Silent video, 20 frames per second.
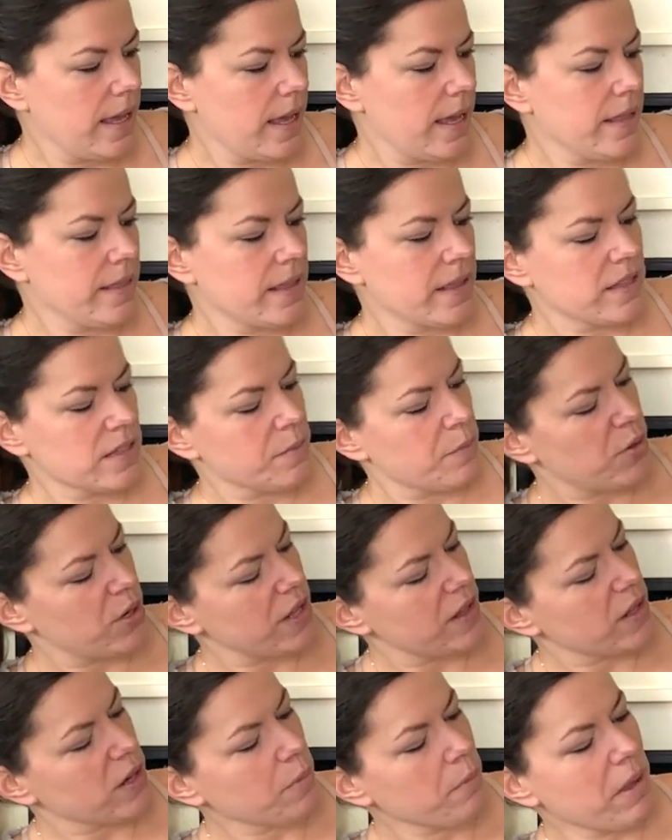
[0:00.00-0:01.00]
And there's a pretty
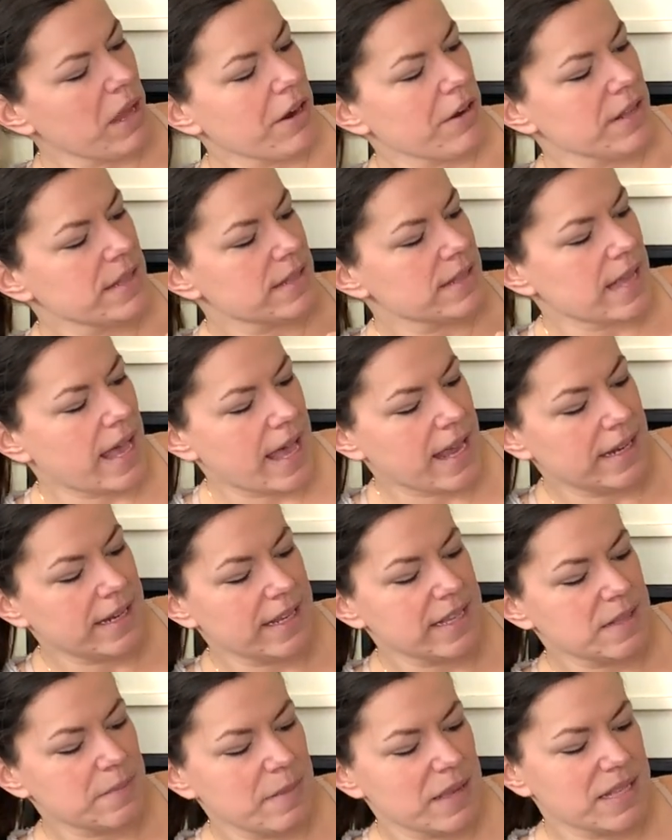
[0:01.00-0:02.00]
little mirror inside. It
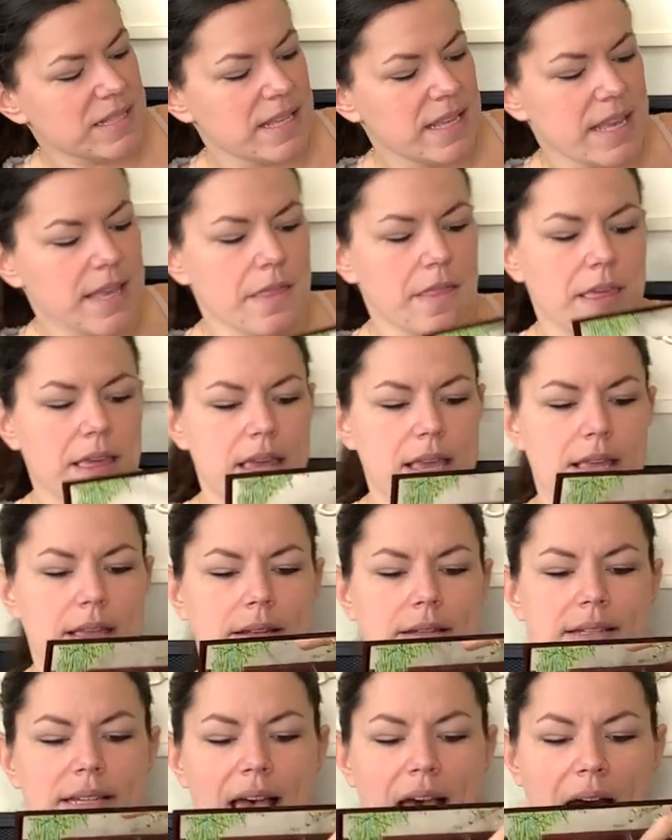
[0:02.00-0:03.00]
is missing the
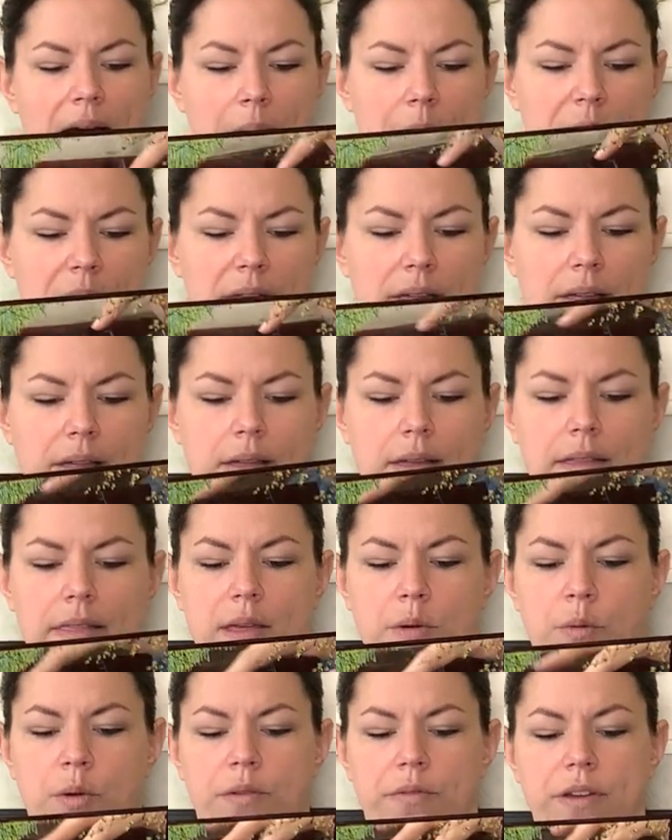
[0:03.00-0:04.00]
top
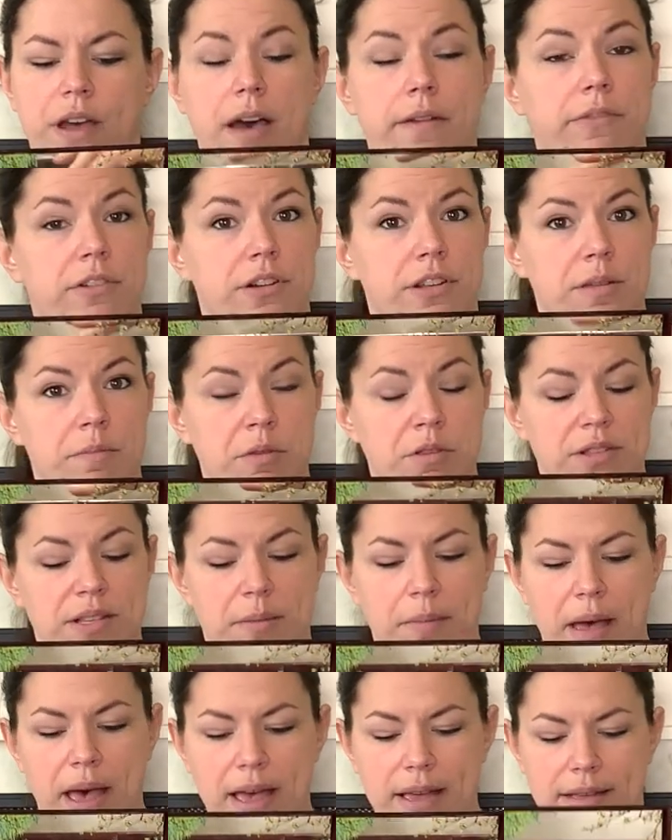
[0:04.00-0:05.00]
that would have covered the music
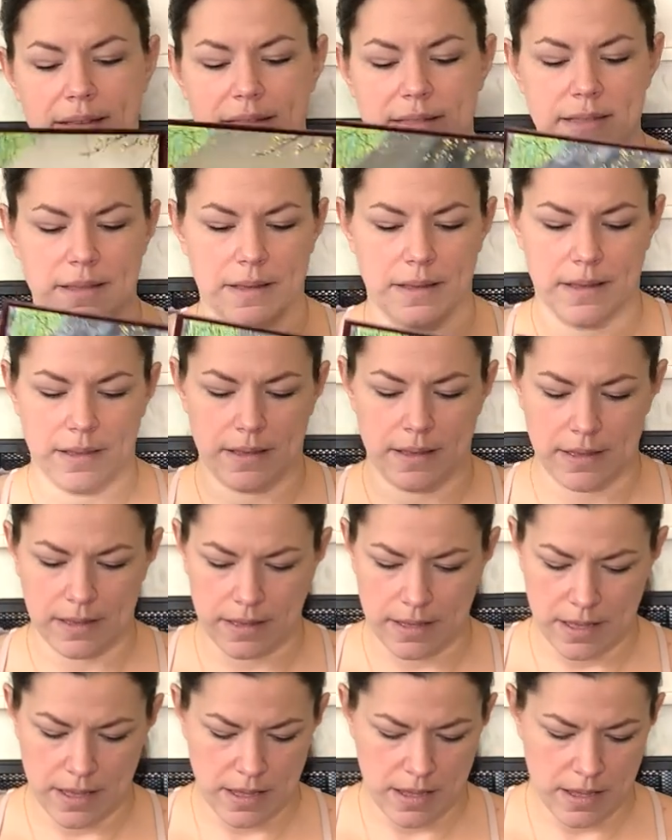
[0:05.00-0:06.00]
box,
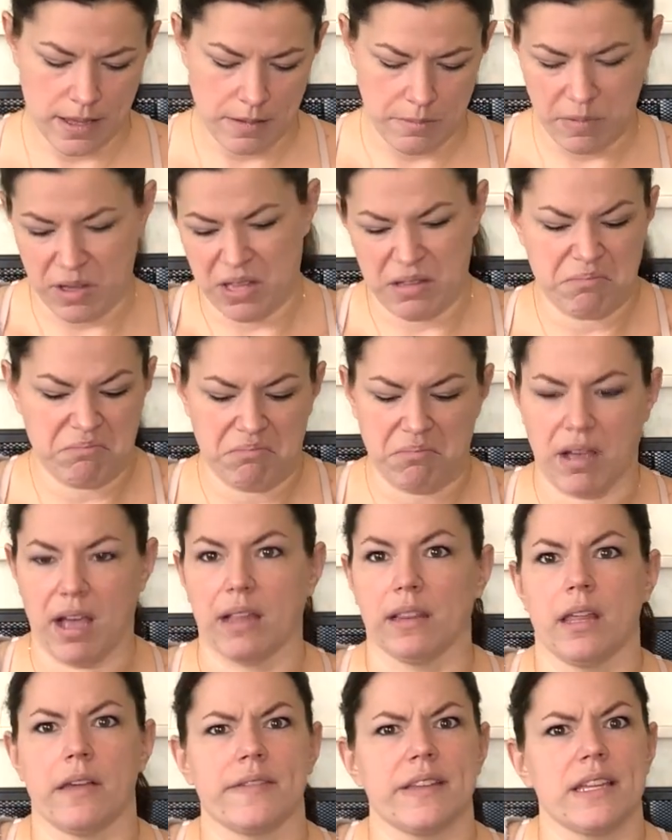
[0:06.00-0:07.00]
but
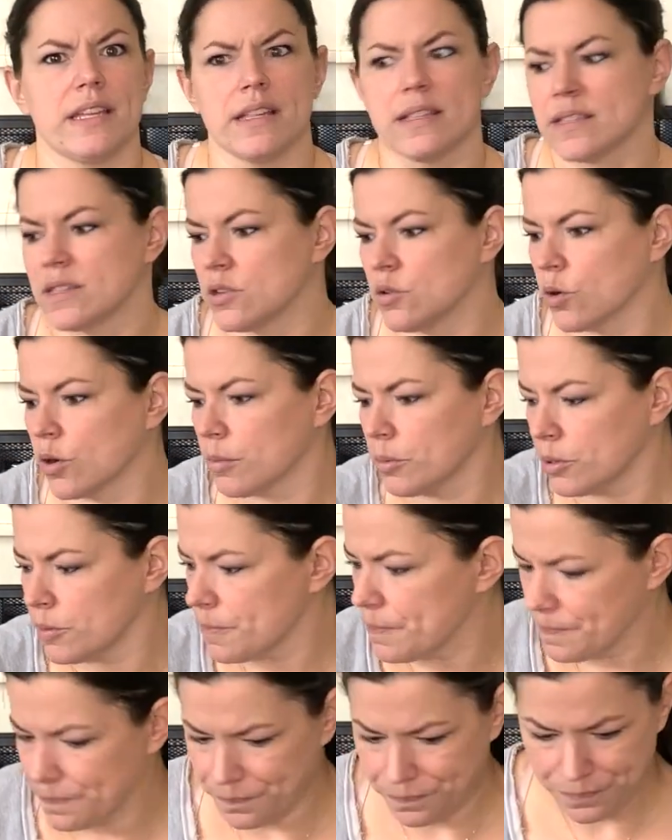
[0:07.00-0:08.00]
I love it. It's adorable.
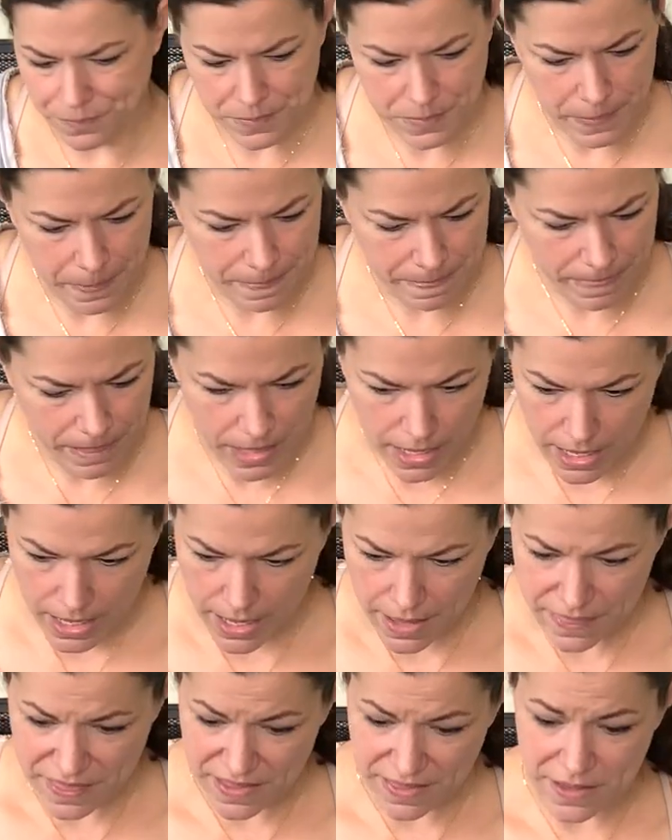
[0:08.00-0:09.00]

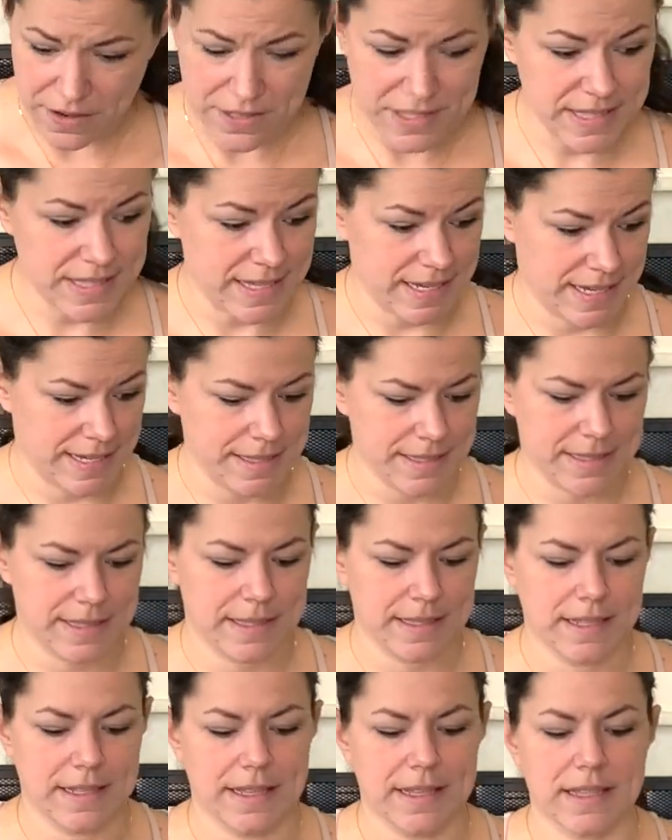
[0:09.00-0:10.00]
Then there's this.
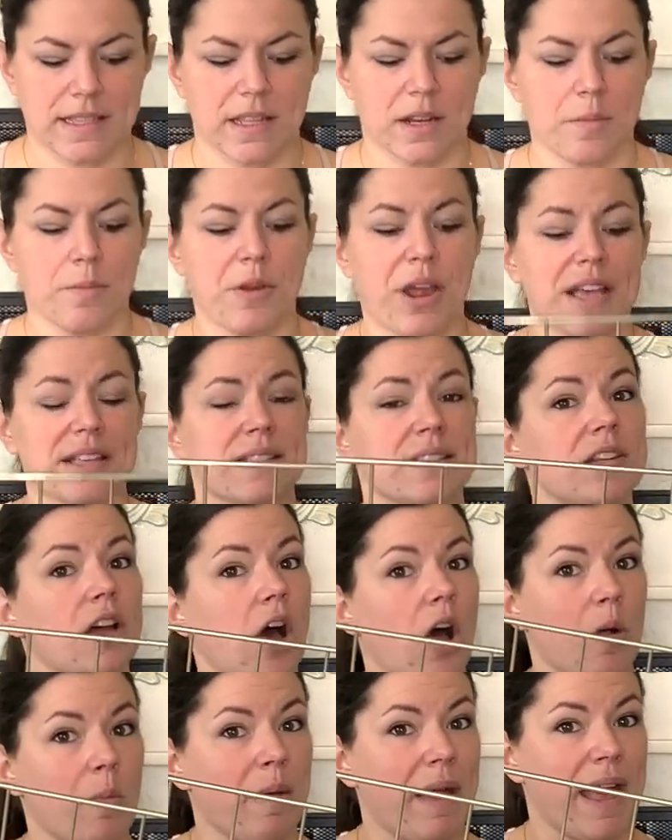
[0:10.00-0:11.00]
It's this little brass
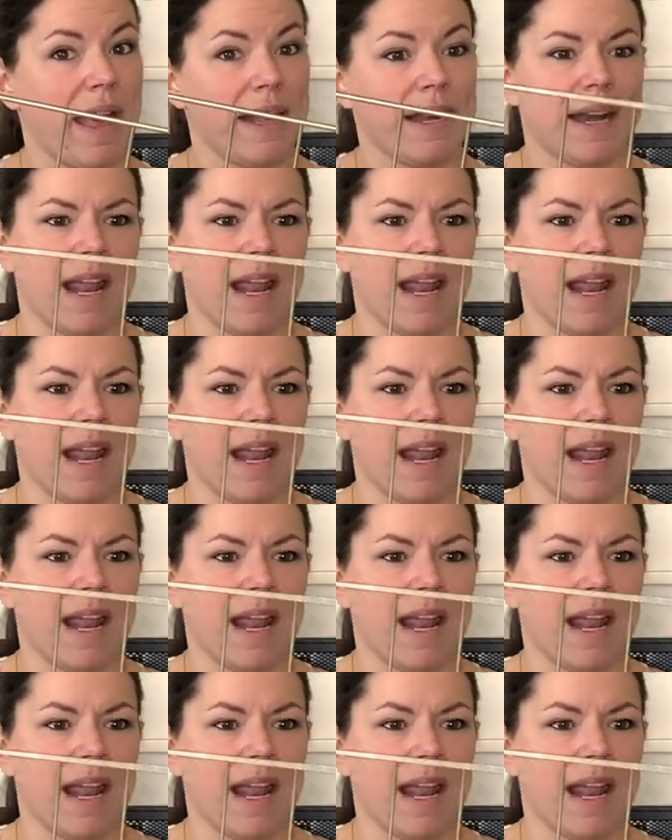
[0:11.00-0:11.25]
doll bed.